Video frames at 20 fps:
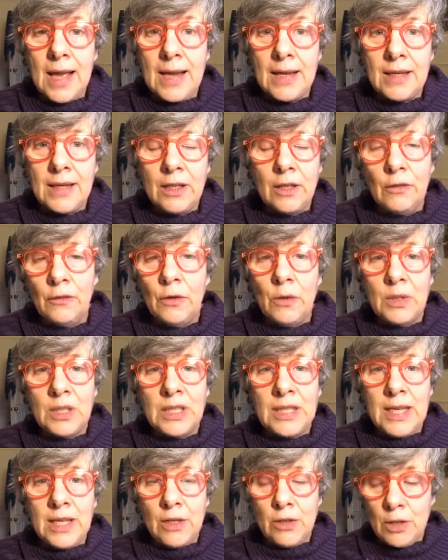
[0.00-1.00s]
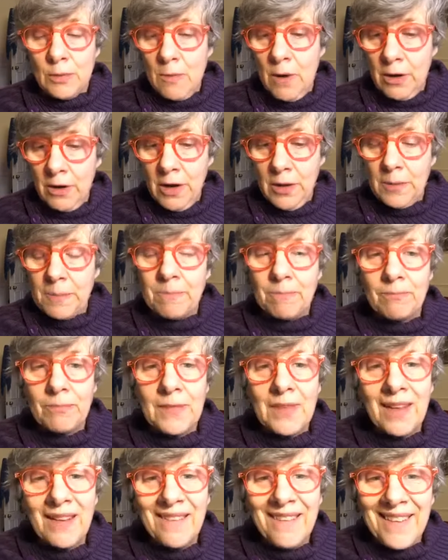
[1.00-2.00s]
and I look forward to seeing you tomorrow.
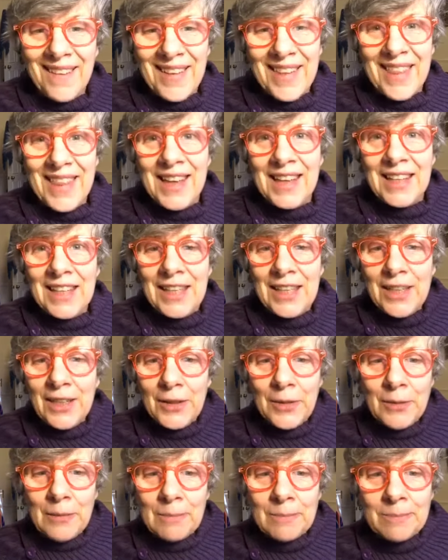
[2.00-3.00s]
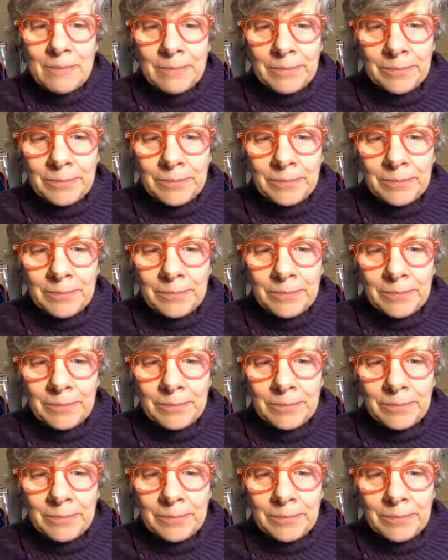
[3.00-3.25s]
Thank you.